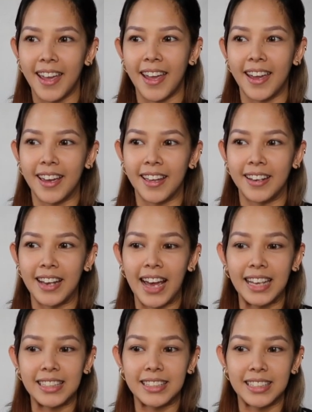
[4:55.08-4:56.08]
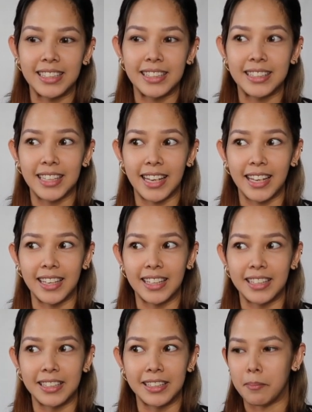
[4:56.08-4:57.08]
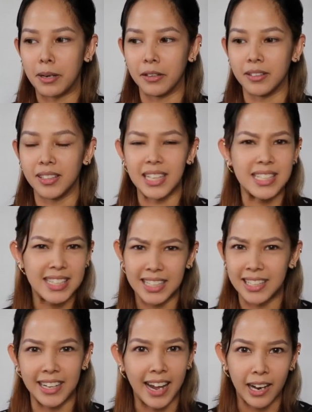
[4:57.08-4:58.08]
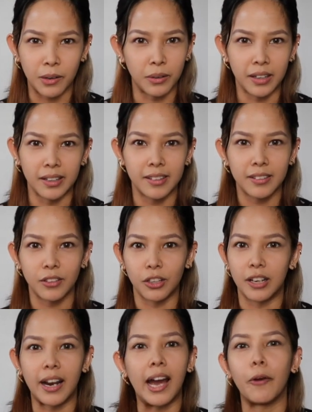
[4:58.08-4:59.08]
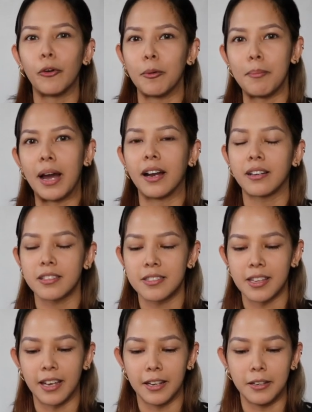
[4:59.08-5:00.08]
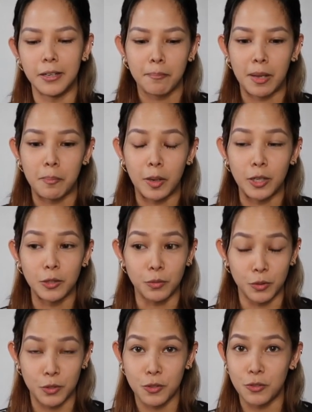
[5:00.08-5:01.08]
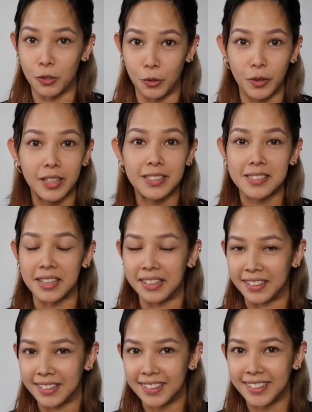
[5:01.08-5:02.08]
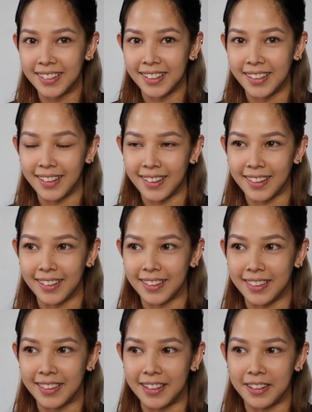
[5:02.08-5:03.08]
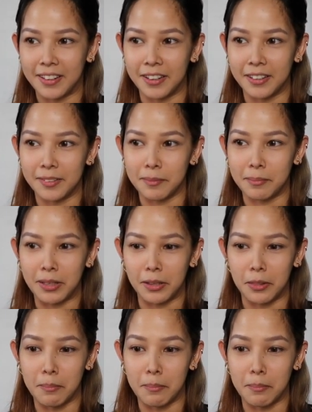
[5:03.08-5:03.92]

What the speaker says: and I did it in about less than an hour or an hour max, and my parents were so excited that they got me the